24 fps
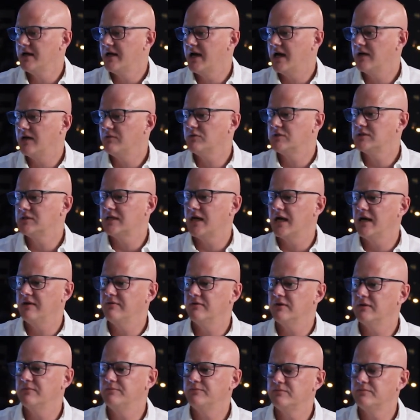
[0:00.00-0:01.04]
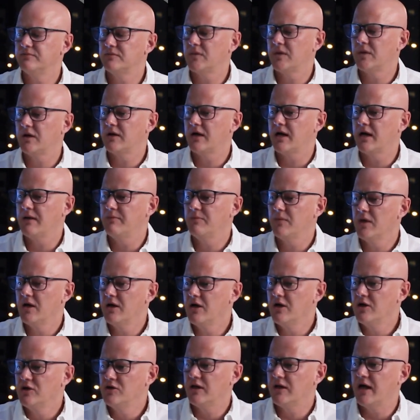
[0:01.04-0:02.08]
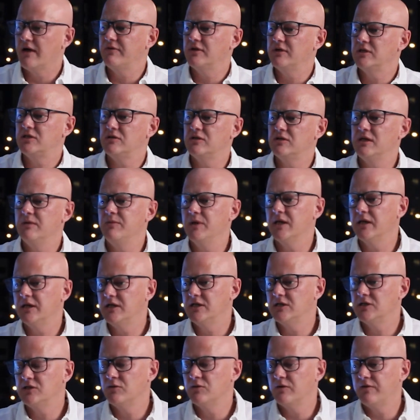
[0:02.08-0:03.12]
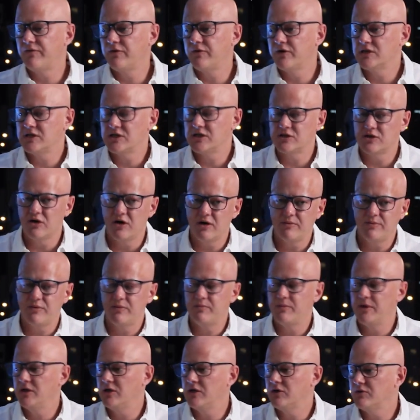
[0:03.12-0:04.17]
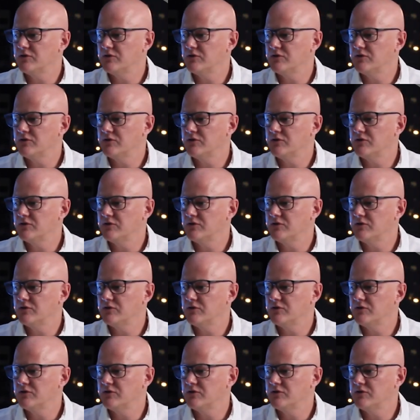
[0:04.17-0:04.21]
and it will save it. Okay, you'll have the ability to do it for a stop, but you can